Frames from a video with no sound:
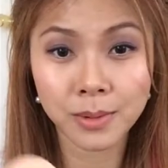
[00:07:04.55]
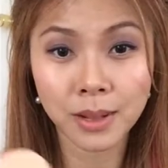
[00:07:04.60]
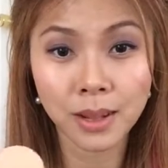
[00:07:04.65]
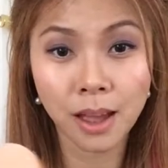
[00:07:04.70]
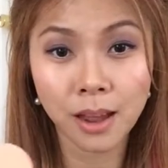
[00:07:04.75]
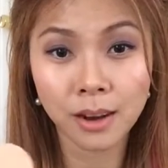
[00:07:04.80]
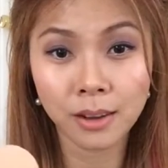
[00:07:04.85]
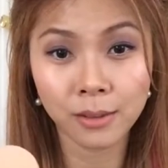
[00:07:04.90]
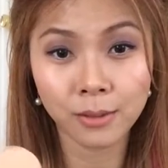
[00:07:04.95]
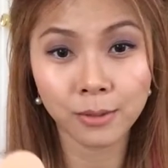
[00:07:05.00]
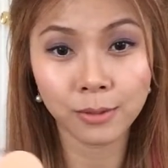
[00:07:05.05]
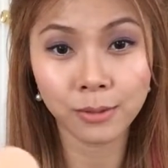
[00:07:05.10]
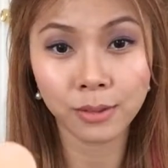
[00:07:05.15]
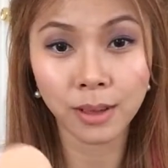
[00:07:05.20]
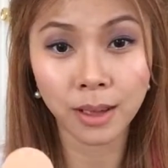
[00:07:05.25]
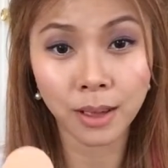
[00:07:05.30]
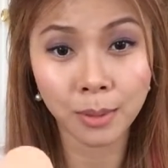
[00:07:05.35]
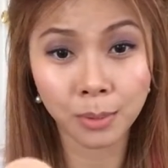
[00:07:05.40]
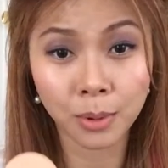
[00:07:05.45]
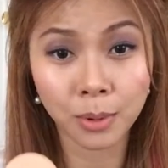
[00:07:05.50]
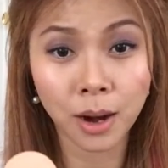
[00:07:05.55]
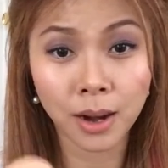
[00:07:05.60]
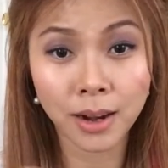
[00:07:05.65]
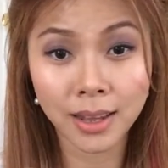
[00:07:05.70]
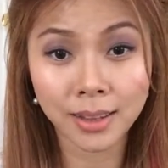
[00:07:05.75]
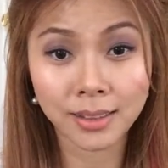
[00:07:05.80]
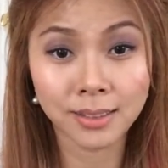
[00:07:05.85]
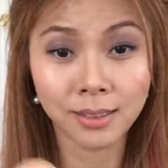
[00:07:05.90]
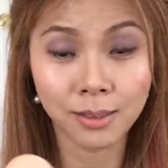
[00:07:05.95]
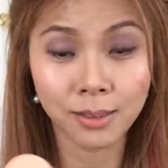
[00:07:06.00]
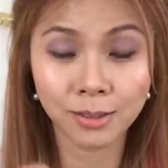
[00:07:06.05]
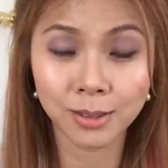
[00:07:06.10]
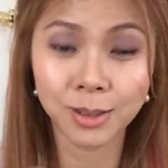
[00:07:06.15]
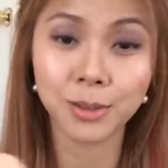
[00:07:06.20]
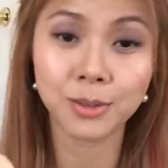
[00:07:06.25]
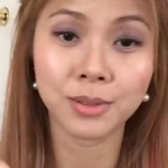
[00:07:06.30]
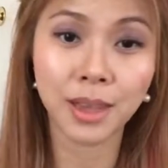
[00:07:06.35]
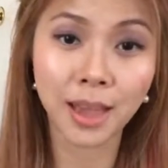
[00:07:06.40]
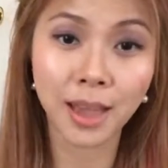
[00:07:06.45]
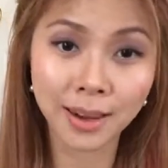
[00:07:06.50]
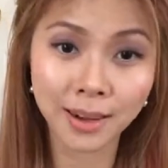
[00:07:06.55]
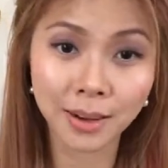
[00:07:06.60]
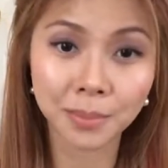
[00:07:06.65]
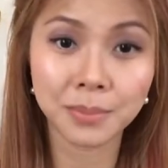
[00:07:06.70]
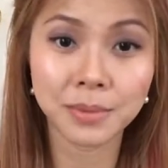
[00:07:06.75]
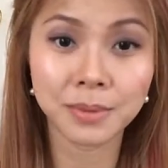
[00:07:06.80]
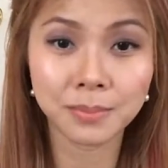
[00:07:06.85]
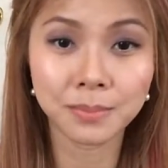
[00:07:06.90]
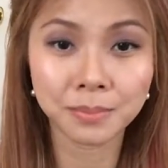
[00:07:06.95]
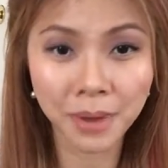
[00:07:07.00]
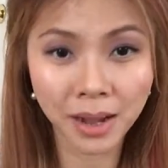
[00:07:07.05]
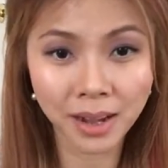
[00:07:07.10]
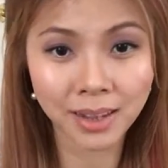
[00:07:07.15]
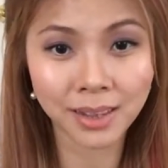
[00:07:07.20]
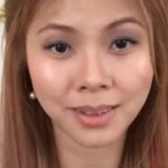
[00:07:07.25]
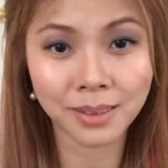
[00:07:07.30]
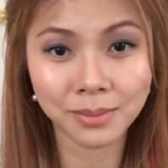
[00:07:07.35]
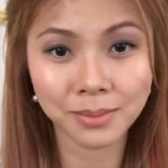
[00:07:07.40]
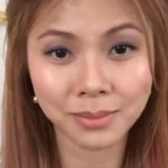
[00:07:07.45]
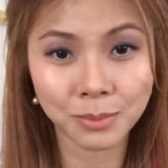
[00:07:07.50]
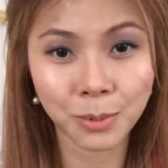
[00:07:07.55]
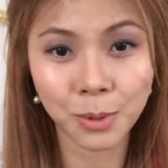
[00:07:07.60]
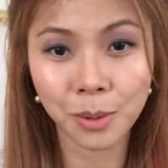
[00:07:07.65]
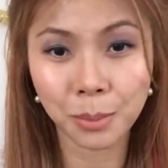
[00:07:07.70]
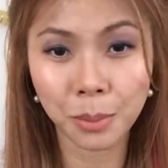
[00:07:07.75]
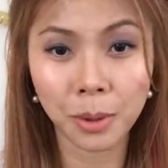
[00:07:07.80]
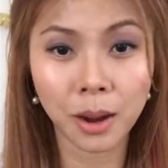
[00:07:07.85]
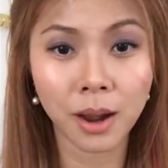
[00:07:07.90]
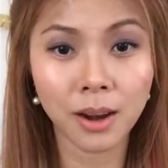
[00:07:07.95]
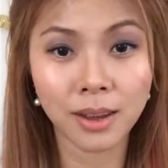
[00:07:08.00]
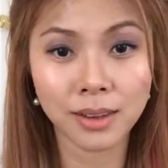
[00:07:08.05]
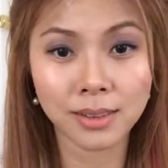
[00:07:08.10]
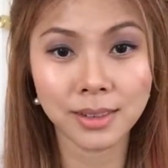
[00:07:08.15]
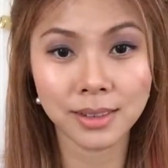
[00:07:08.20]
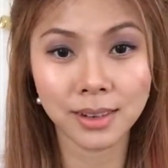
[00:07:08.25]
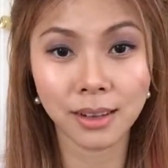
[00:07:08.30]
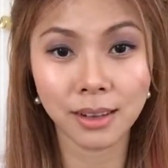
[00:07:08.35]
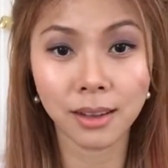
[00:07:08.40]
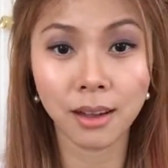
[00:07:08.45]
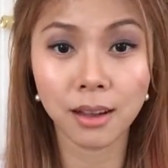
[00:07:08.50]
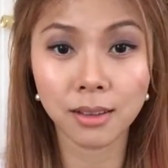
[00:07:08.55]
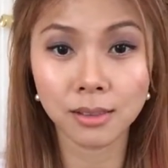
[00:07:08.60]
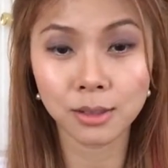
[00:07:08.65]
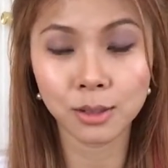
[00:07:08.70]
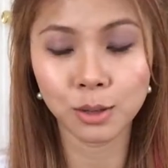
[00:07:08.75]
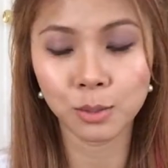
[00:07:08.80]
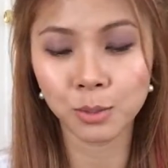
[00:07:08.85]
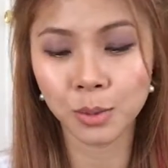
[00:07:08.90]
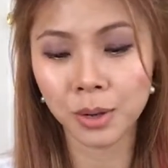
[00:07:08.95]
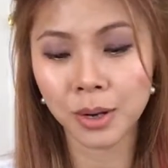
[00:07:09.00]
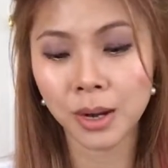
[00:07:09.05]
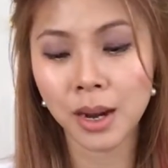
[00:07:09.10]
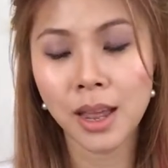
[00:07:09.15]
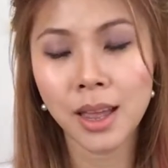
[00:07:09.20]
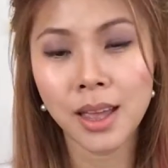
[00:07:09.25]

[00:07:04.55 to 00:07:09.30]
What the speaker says: a lot of product, so you end up buying more product and it costs you more.